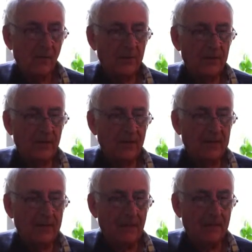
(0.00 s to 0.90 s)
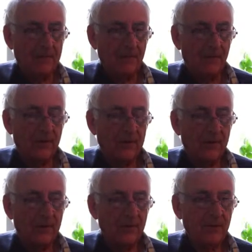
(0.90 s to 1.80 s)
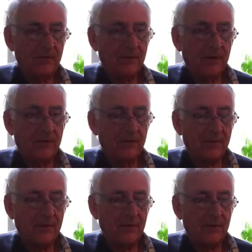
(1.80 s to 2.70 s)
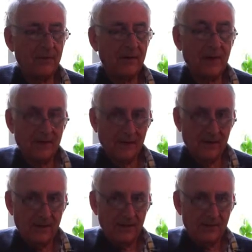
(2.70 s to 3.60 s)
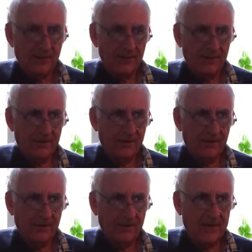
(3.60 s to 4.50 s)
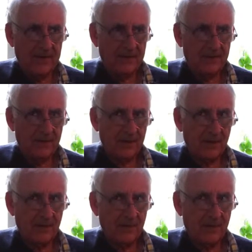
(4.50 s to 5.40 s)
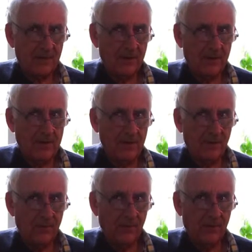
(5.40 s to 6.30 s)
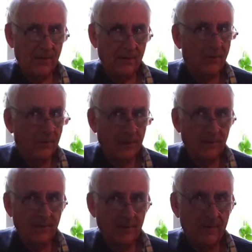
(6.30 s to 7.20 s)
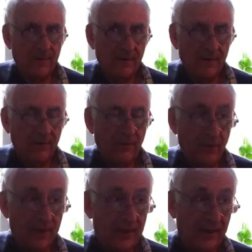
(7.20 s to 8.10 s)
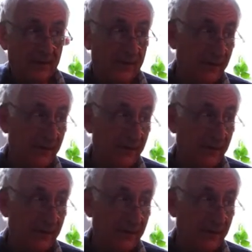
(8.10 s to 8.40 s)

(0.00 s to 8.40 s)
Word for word: We didn't have any money for it, so we scratched around and put on a few events, and I can't quite remember what they all were, but the one that I